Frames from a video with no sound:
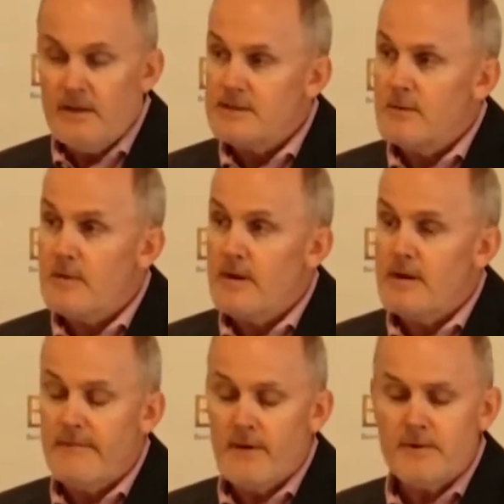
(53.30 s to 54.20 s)
So
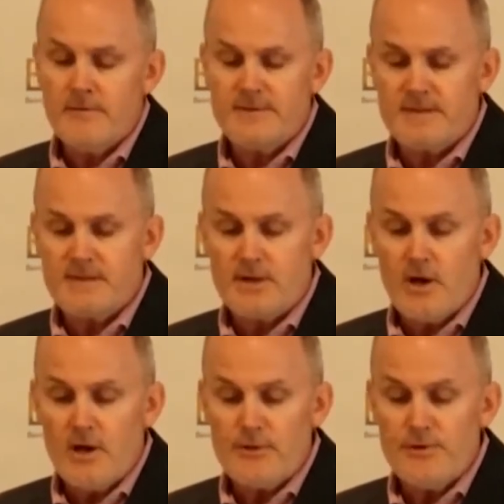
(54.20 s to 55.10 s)
Avoca is a
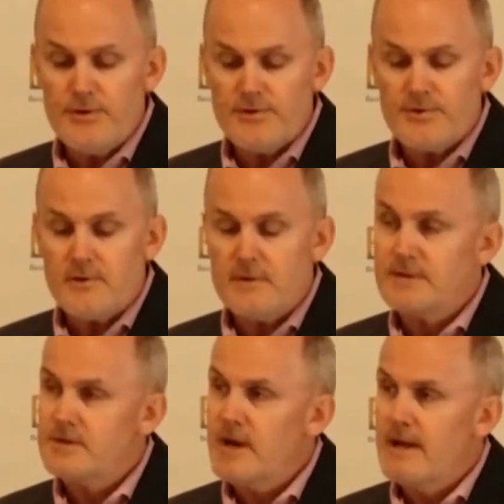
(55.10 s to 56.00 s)
style-neutral
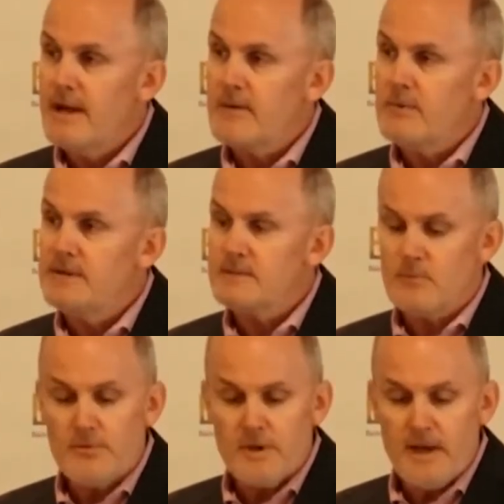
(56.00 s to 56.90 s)
Australian equity
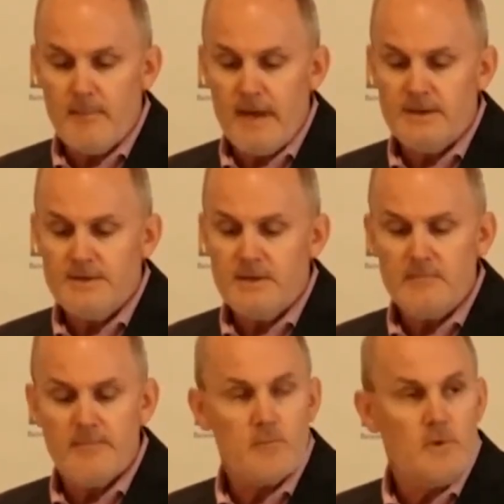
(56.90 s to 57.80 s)
small-cap manager,
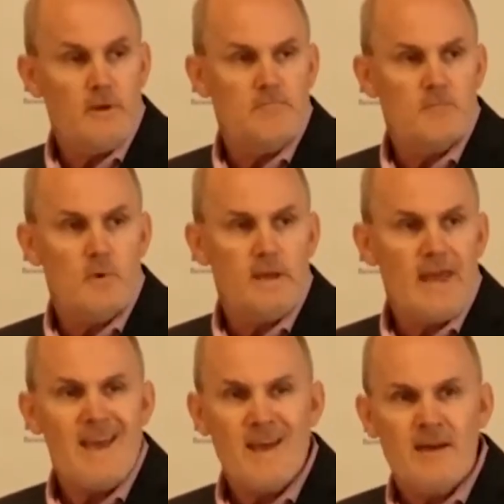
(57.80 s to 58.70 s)
but we
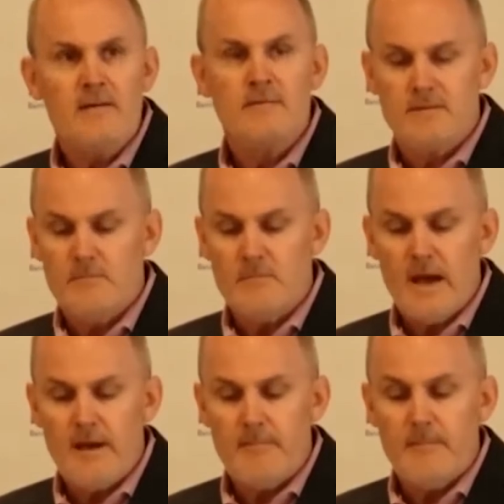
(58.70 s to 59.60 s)
err
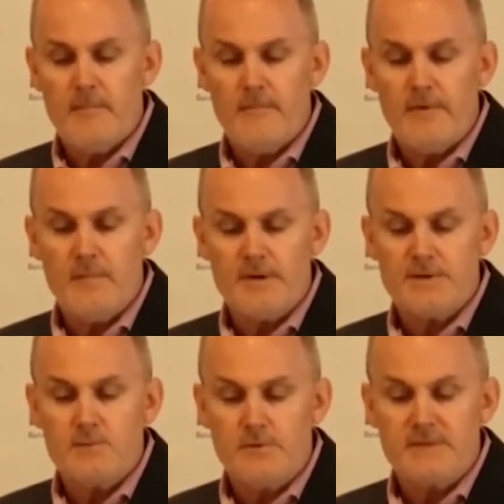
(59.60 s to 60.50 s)
very
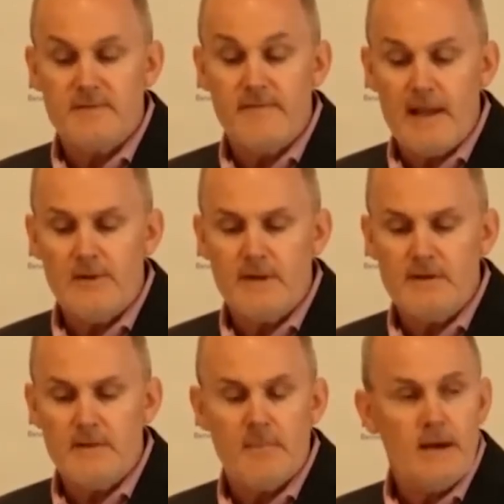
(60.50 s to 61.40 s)
much towards the value
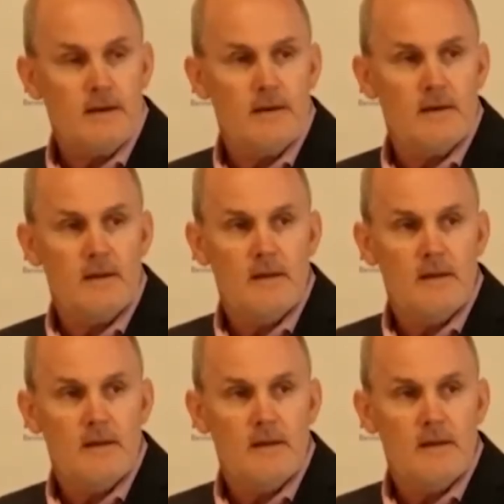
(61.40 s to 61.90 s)
end of the market.